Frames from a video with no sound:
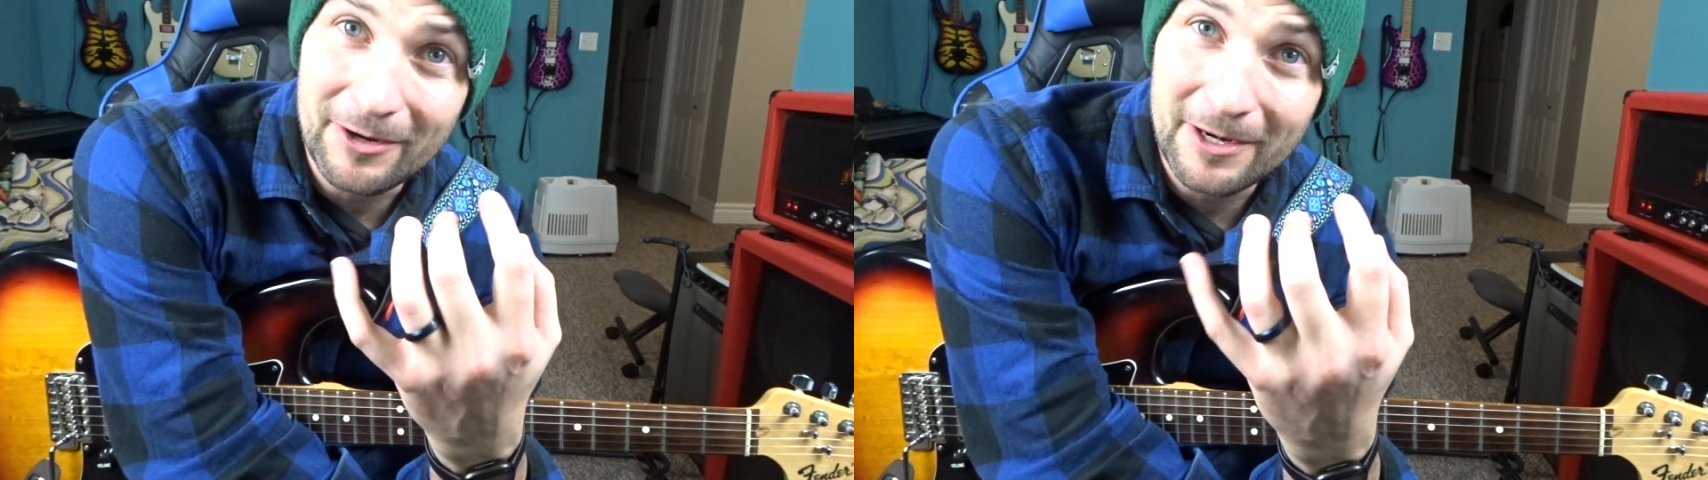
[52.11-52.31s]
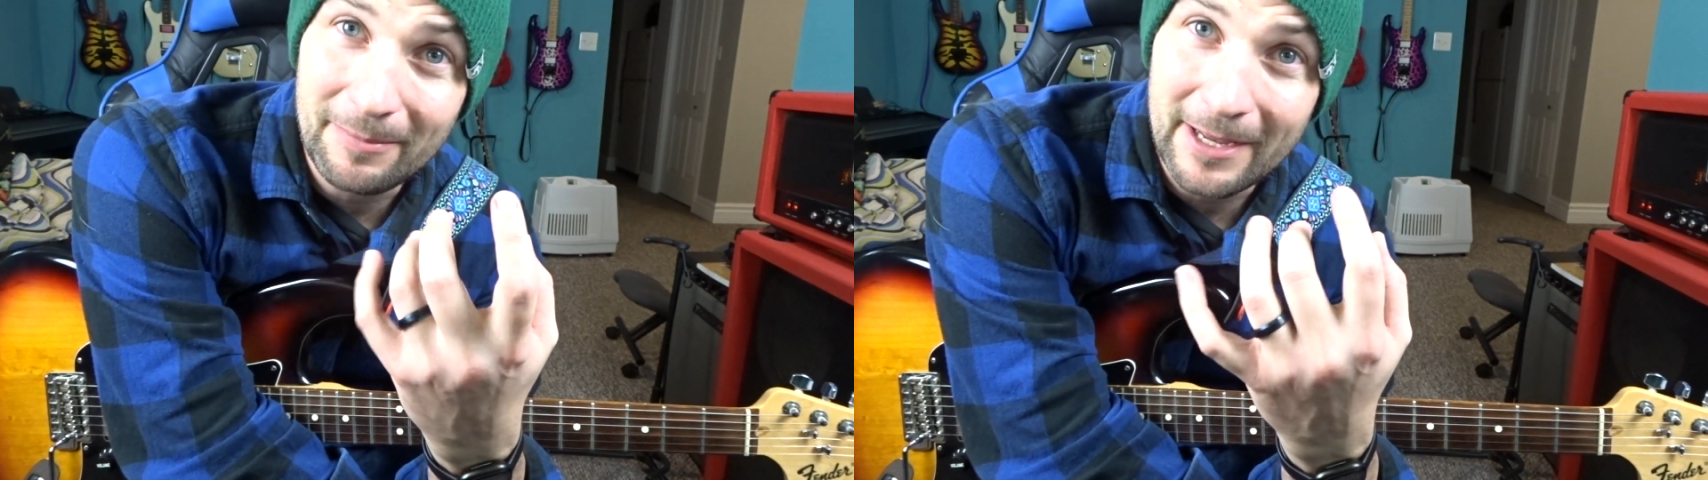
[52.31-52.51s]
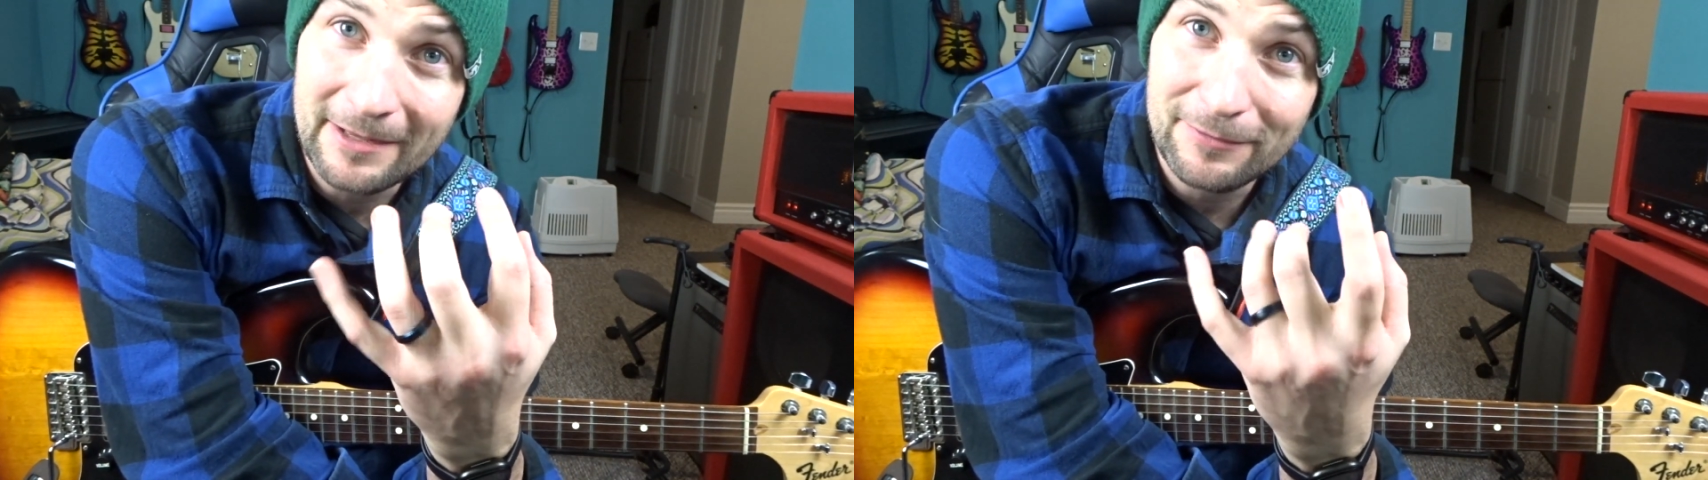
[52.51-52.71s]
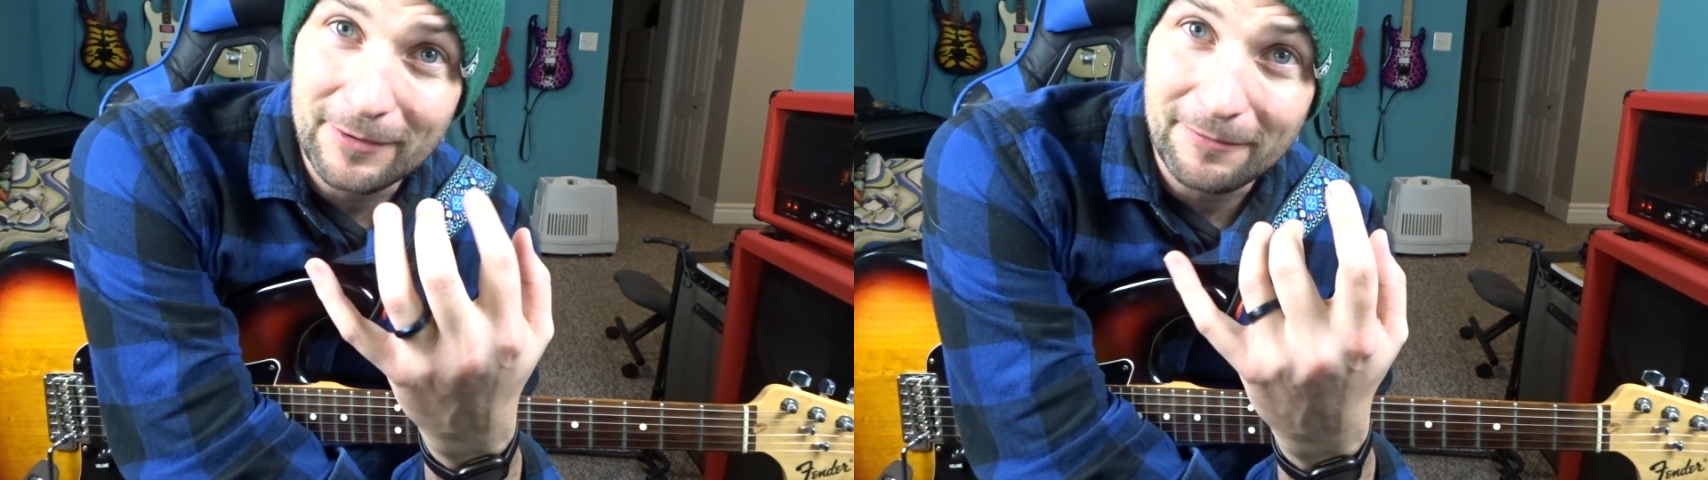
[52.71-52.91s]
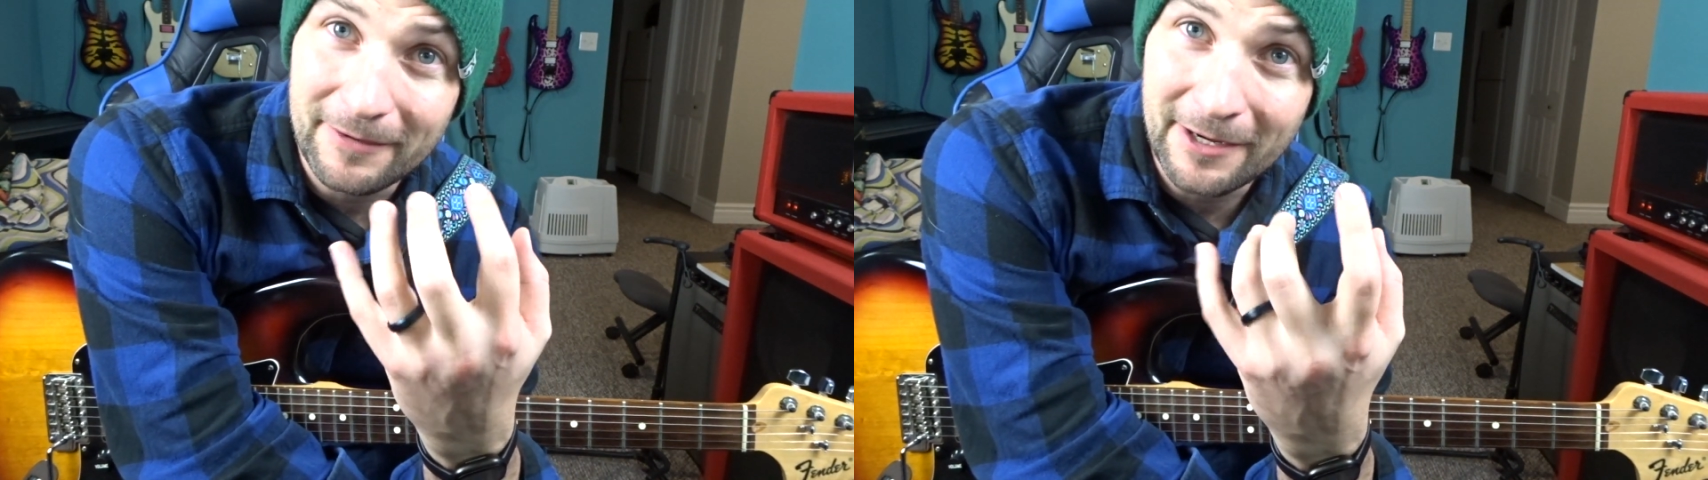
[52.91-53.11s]
independence for
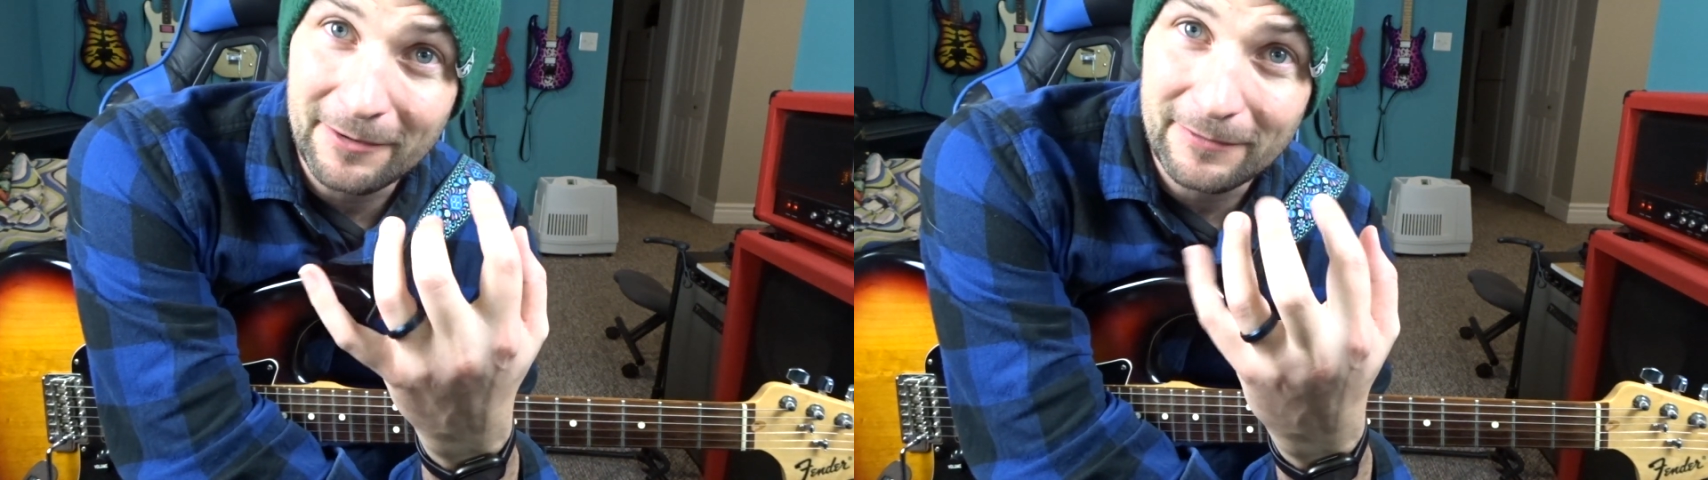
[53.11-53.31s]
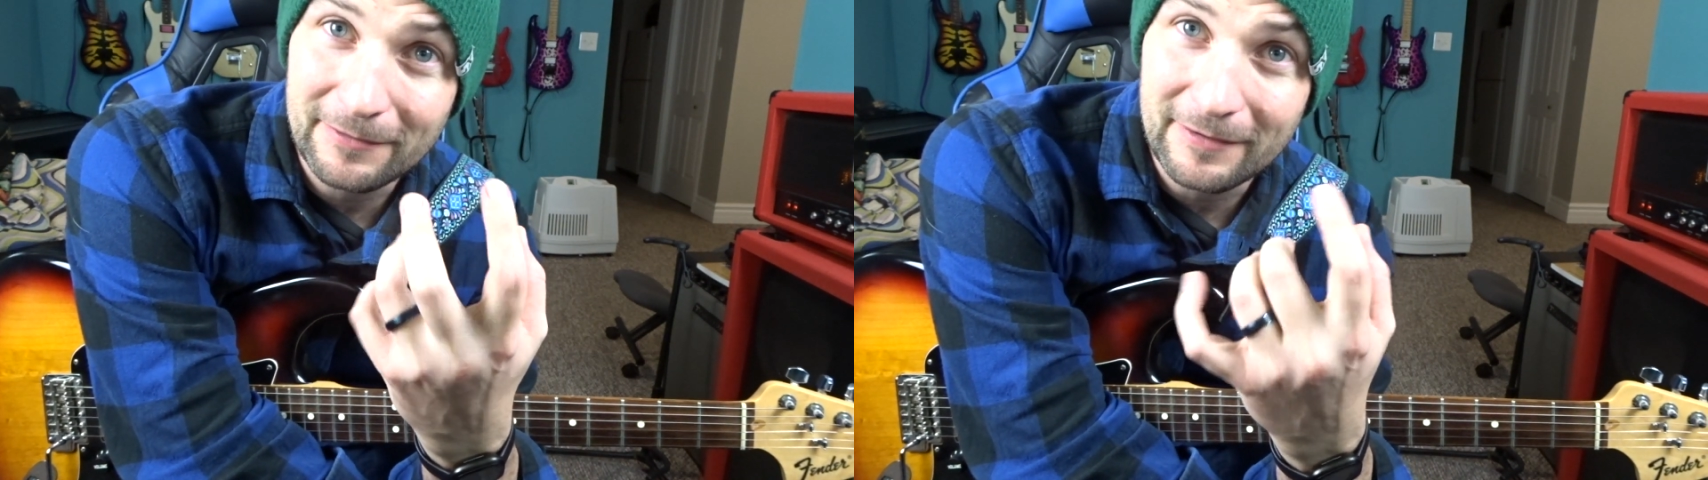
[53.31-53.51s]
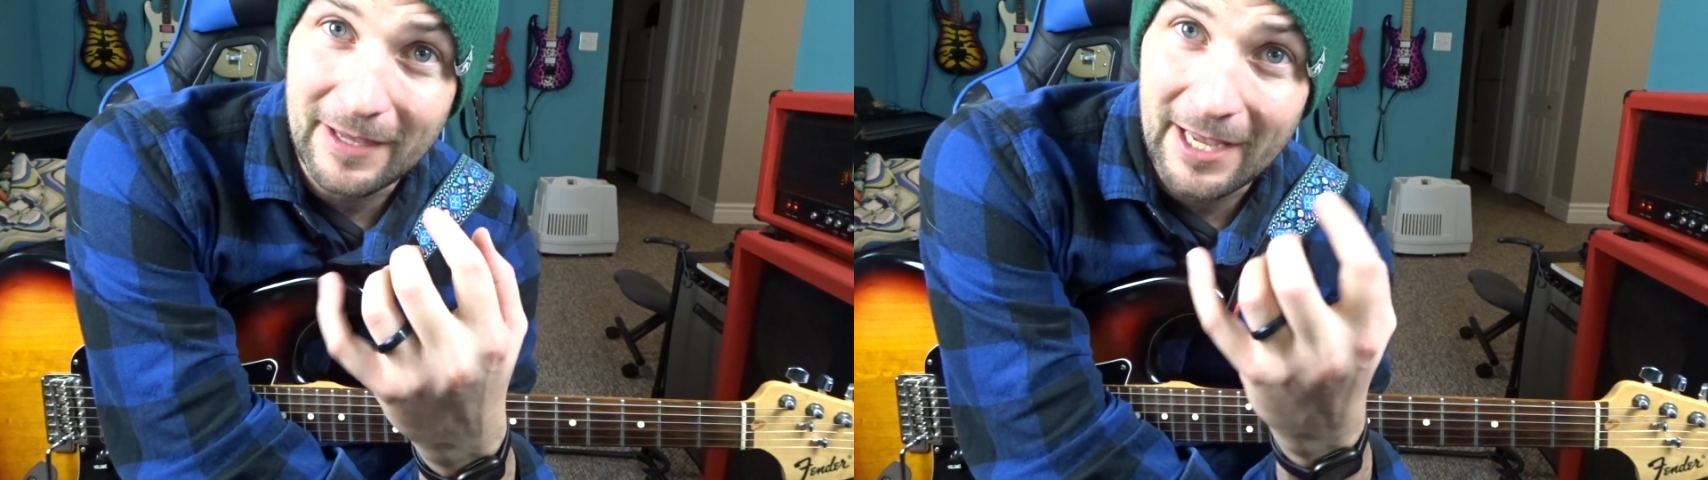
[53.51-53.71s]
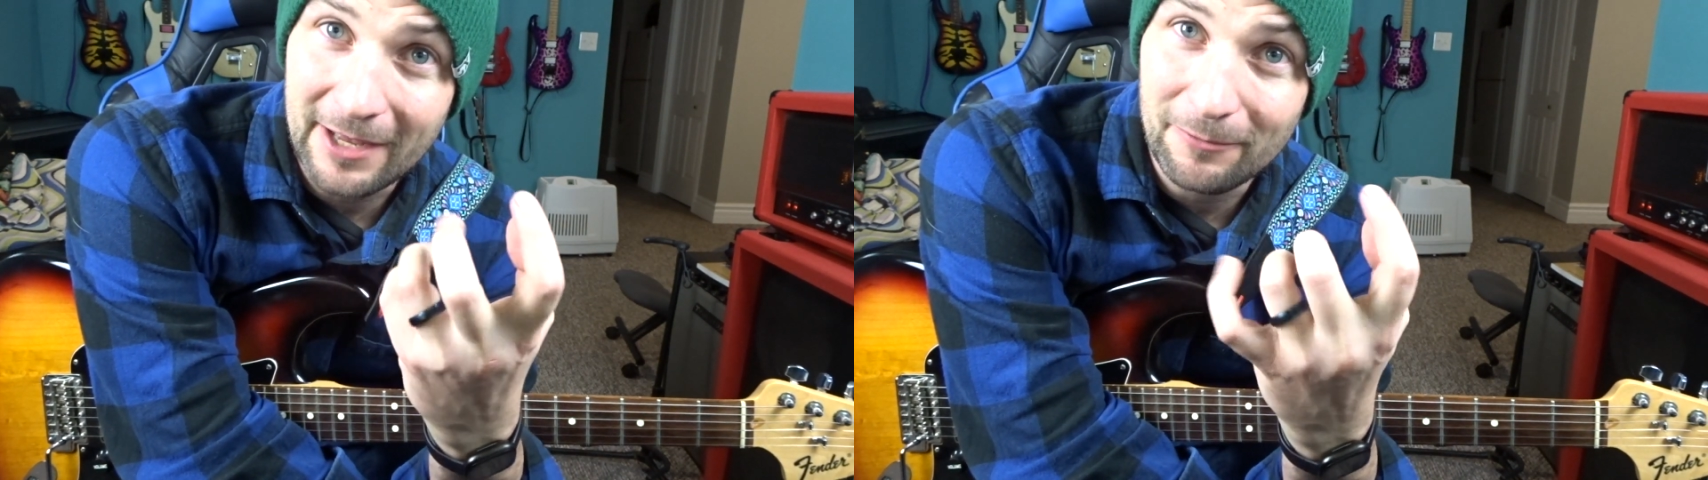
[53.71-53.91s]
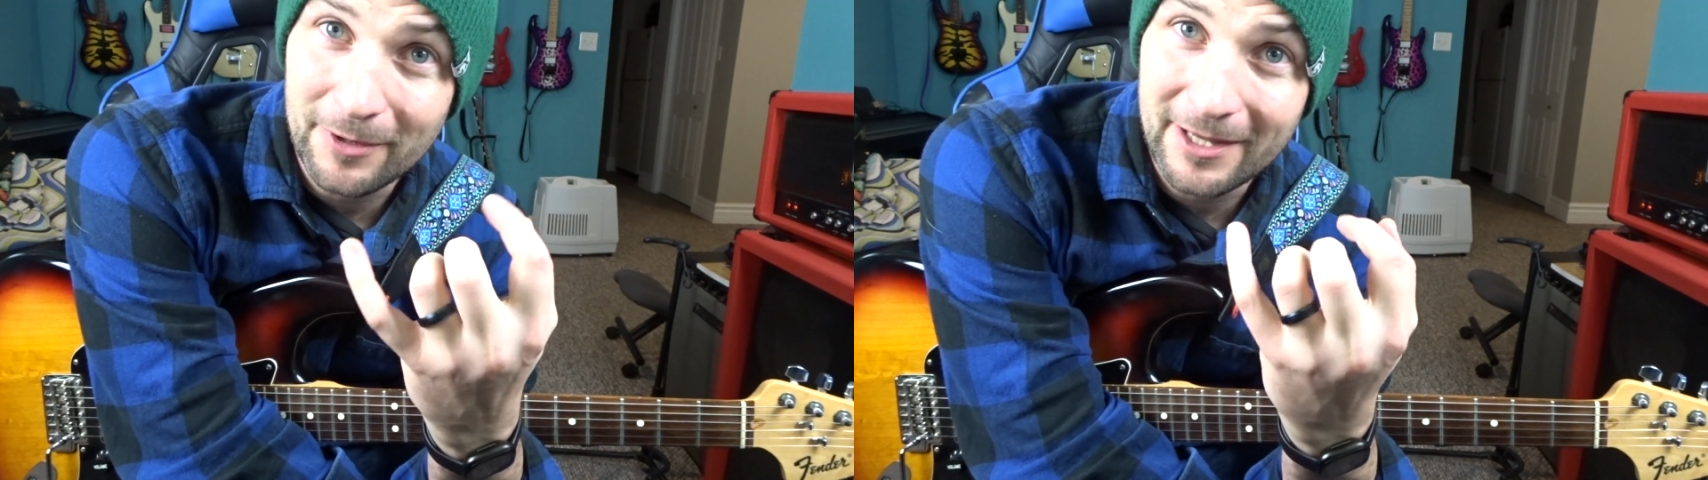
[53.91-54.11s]
your fingers
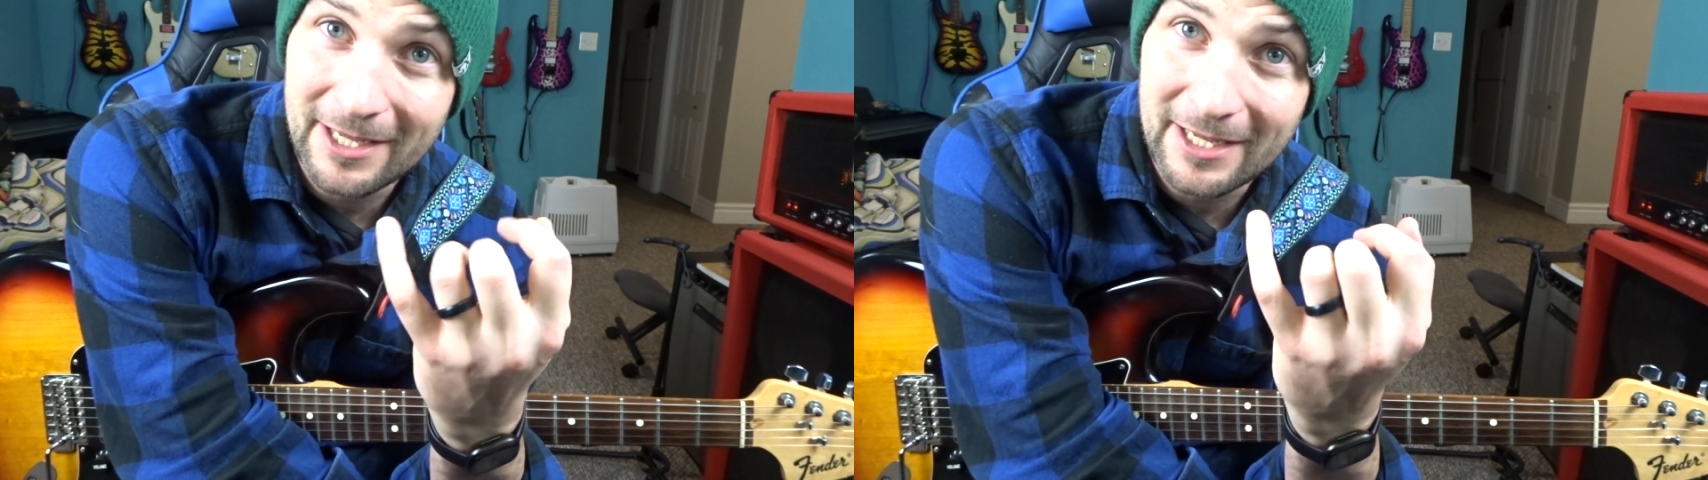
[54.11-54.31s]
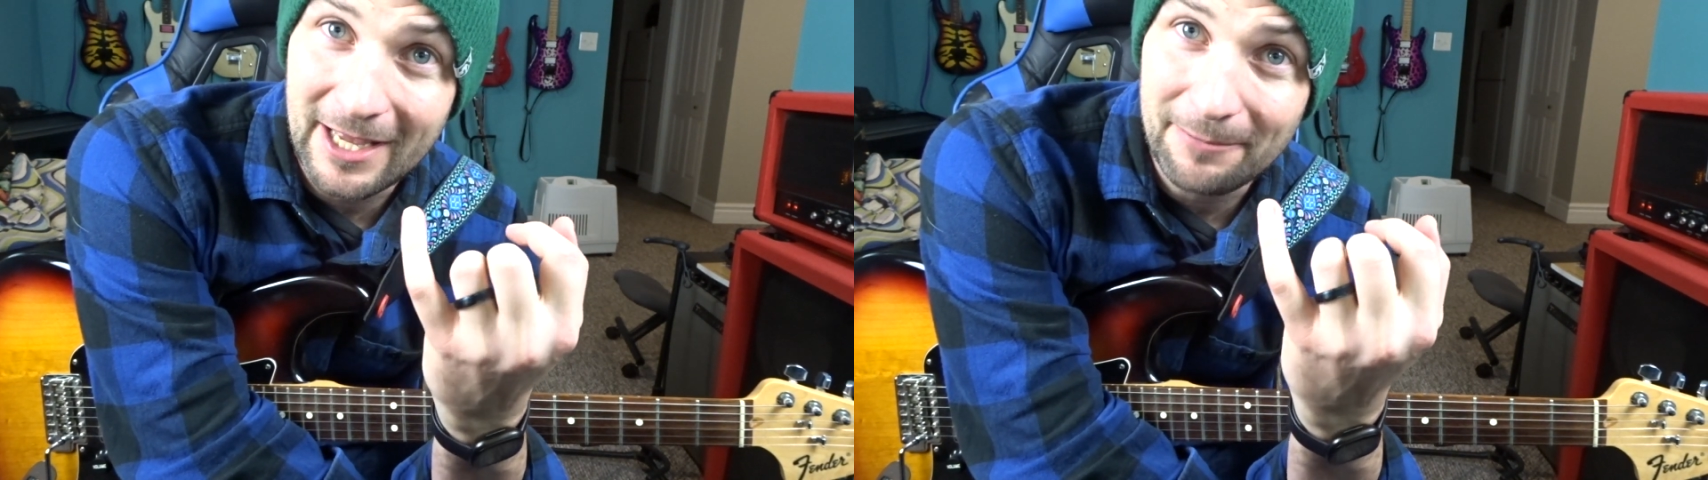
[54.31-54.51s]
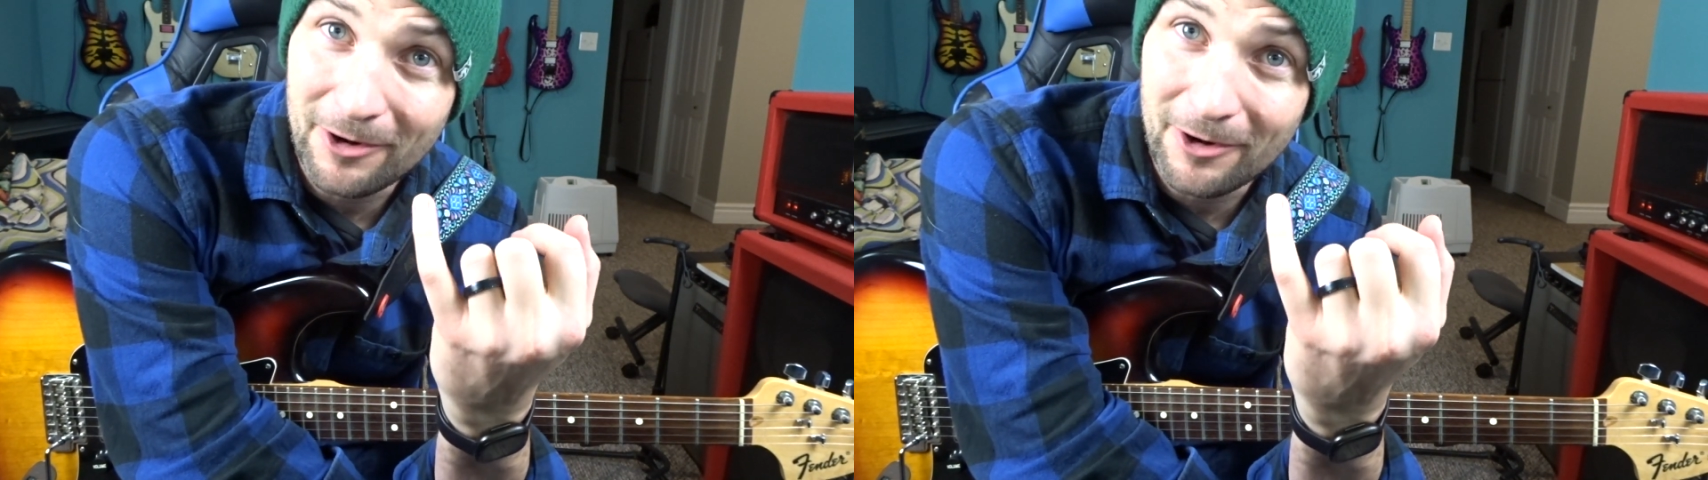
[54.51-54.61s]
and really